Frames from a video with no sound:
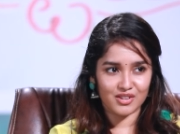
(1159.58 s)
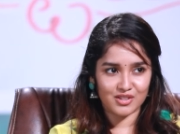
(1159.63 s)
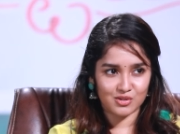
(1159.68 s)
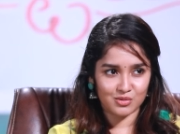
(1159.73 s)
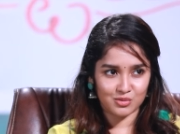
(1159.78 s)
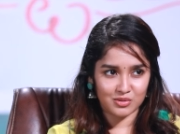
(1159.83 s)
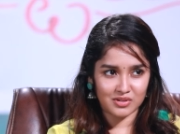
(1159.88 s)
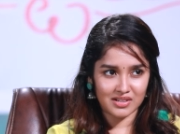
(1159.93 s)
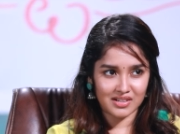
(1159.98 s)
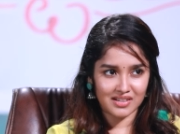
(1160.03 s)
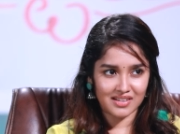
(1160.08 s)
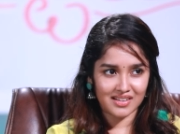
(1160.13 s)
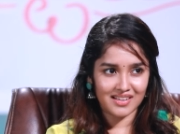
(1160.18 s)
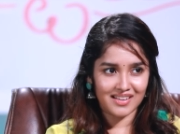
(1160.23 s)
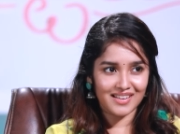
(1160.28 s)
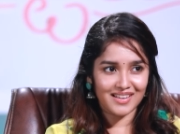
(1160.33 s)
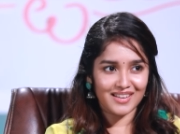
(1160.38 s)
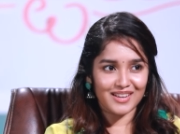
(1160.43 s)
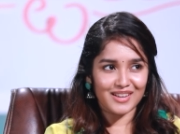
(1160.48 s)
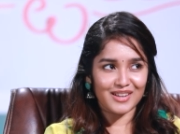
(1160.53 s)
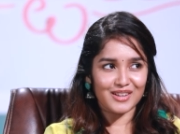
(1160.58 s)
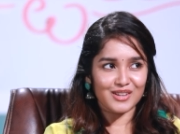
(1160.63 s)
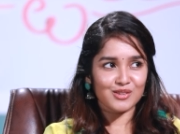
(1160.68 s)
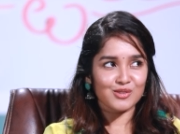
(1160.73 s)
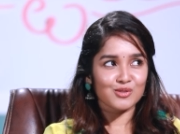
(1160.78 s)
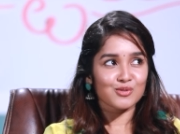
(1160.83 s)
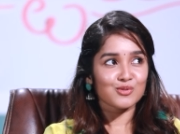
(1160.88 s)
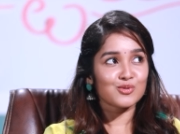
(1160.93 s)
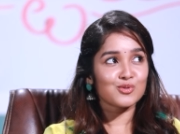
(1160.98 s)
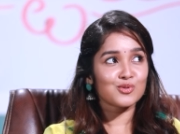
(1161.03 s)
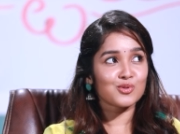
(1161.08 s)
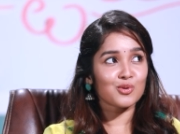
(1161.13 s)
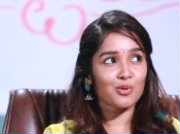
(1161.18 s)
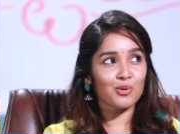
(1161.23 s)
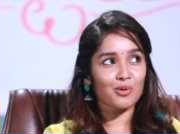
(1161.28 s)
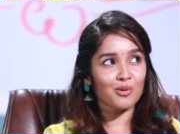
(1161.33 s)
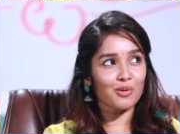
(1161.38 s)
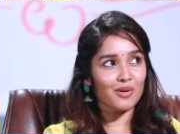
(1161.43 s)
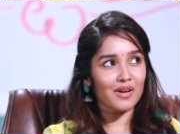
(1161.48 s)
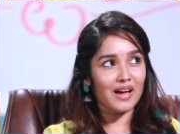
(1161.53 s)
years old.
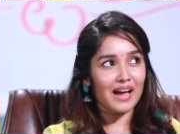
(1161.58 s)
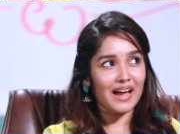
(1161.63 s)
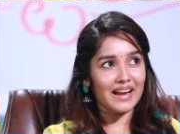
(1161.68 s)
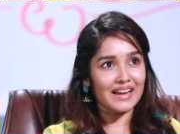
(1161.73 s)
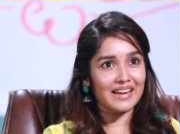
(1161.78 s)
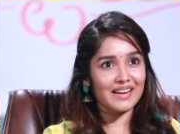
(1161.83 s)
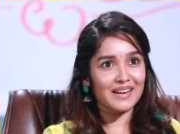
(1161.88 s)
So I